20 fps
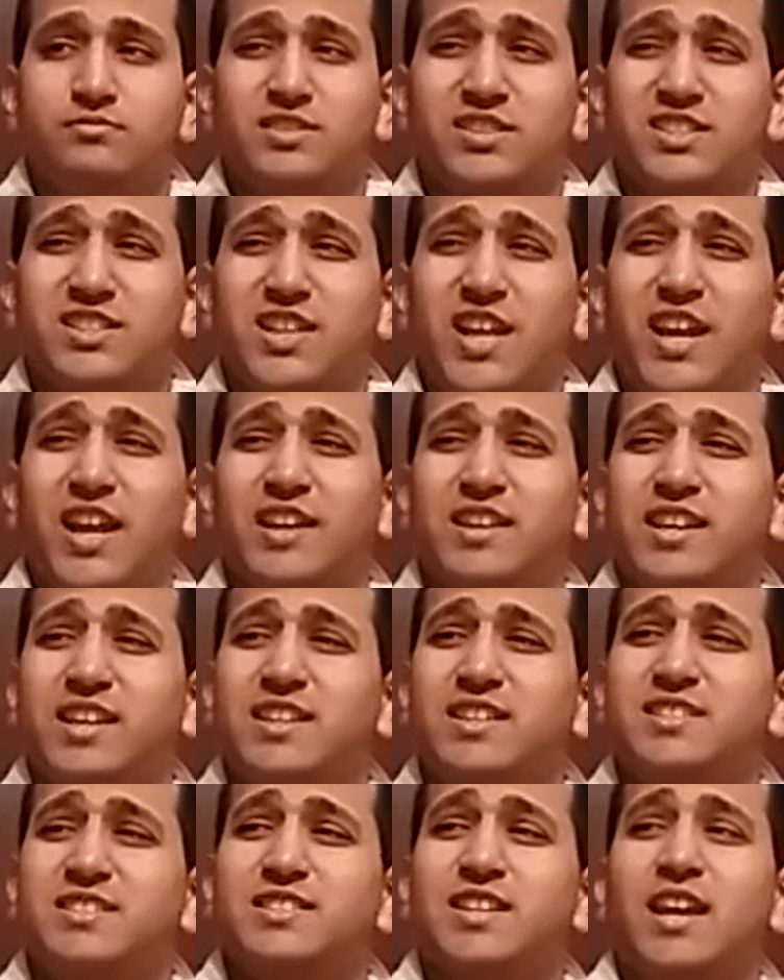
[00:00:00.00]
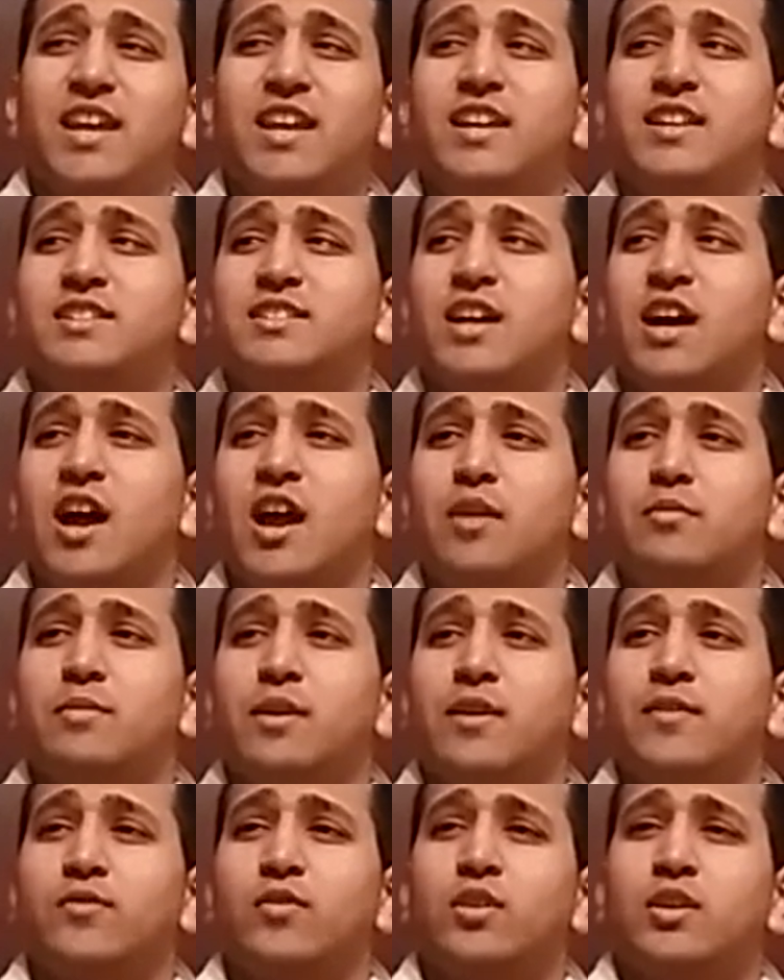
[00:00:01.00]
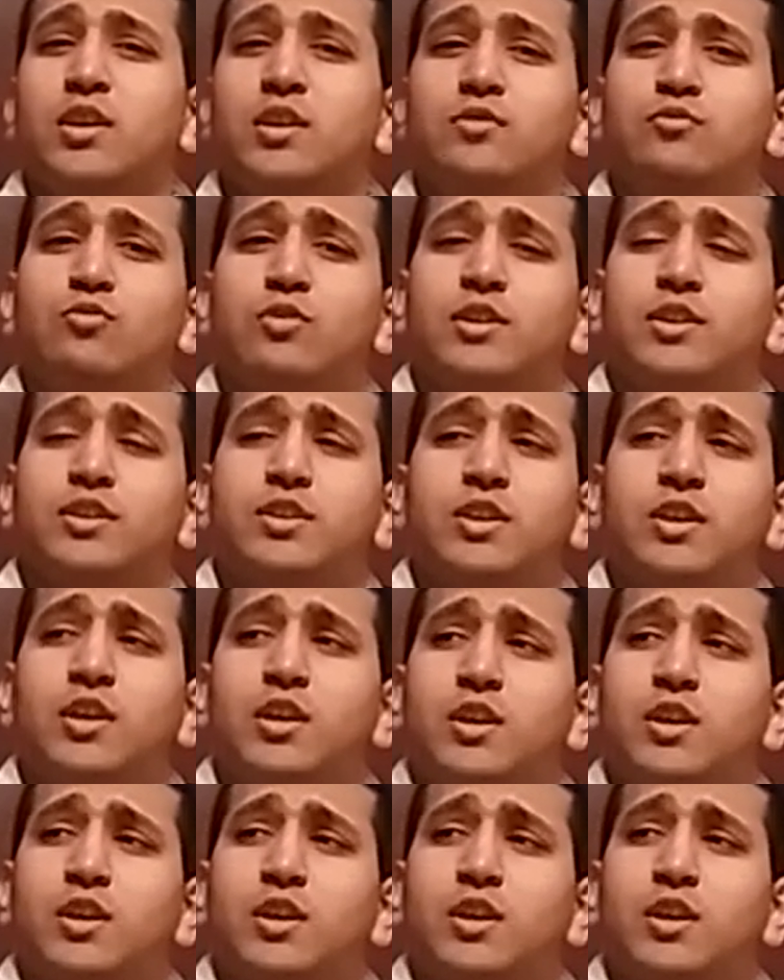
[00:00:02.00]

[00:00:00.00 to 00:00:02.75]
This is like, I think, the second time, like, freaking what?